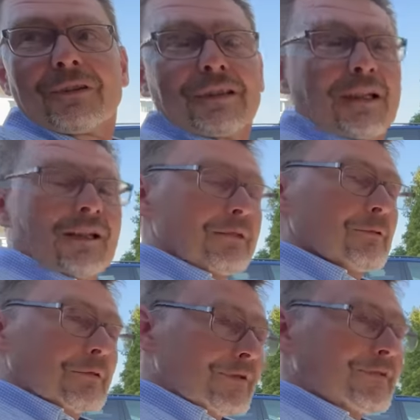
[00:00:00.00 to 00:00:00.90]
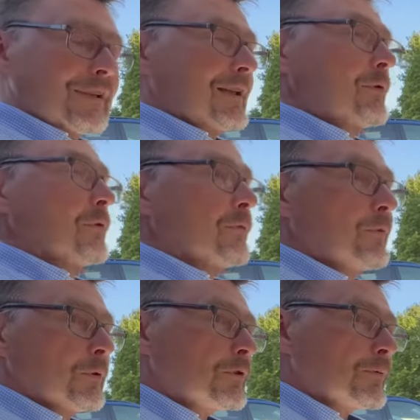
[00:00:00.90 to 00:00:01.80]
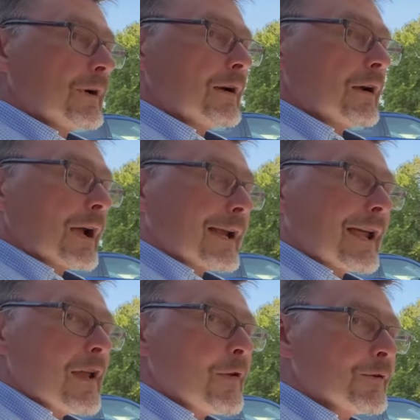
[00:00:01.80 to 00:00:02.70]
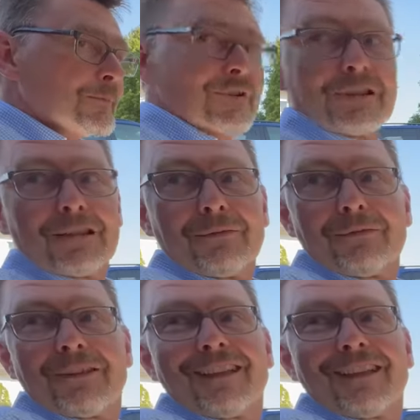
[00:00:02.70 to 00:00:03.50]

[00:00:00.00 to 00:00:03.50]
Yes. Yeah? And they say, "Oh, Volkswagen! I cannot believe."